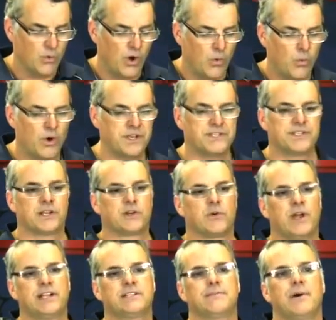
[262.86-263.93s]
What is the
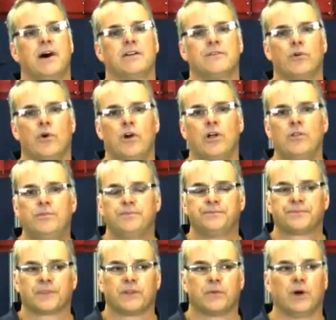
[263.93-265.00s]
correct amount of oil?
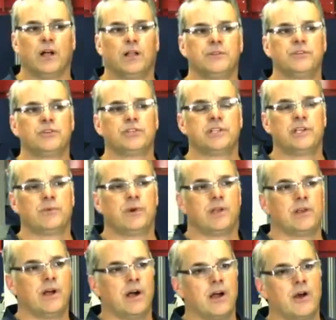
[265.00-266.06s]
Well, usually
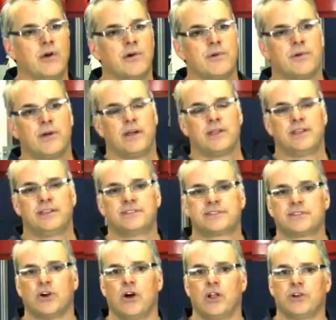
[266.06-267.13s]
when our
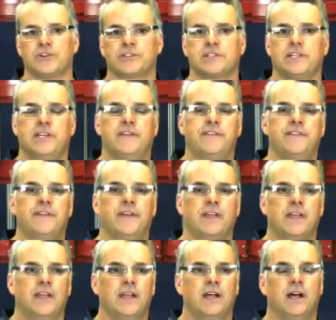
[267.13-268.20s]
installers leave
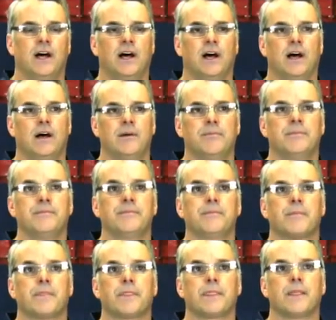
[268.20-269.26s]
the
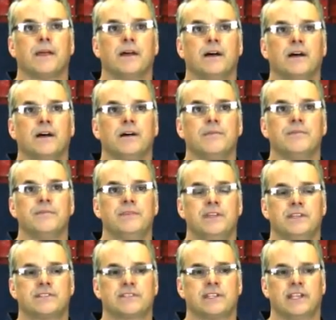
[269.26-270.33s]

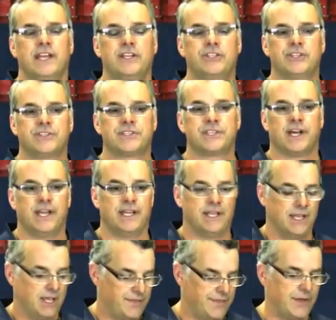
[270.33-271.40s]
installation site,
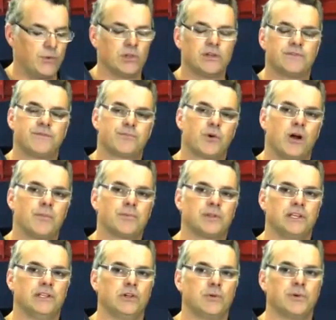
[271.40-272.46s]
they will have
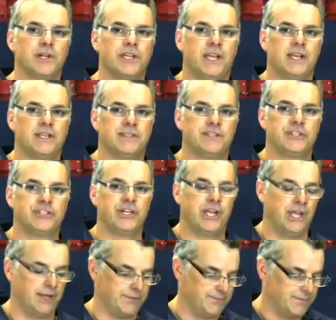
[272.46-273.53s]
properly lubricated the
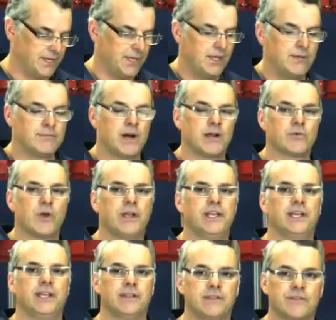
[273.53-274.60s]
chain by
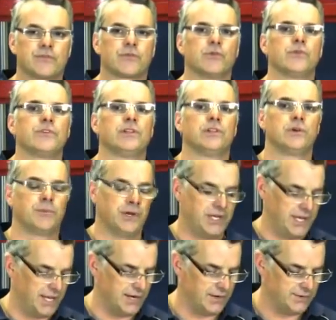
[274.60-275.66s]
running it through the
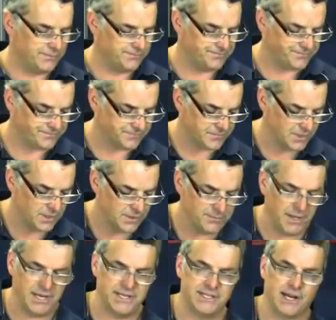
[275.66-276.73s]
lubricator
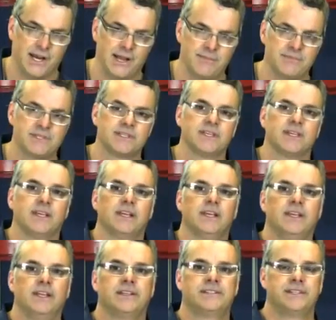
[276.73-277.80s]
many times
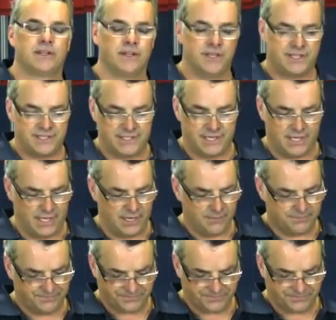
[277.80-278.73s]
until they see